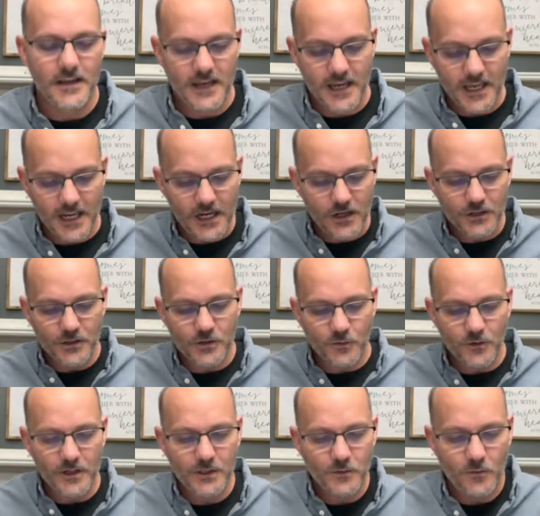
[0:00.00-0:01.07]
And here's the
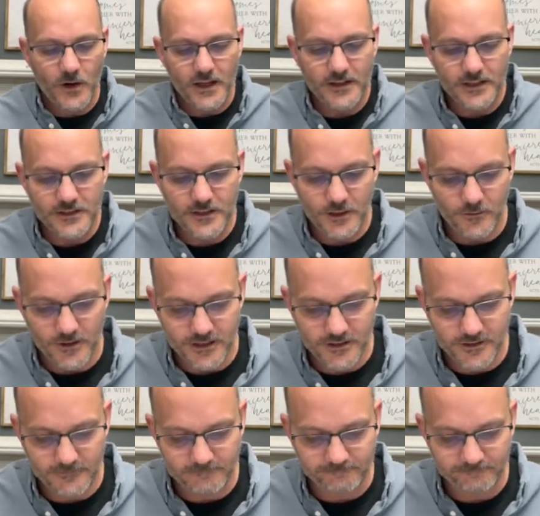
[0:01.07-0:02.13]
reason why that's
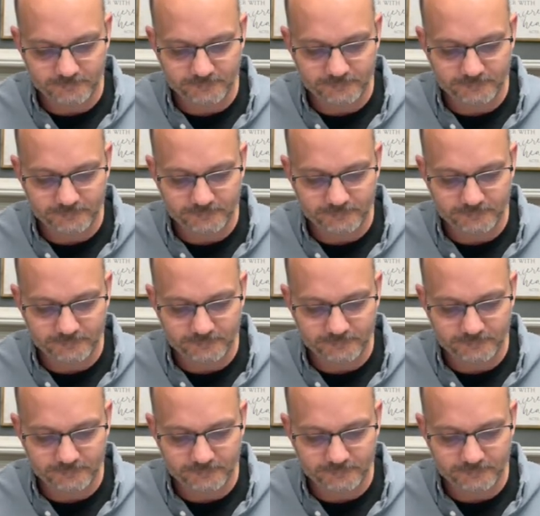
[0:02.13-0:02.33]
interesting.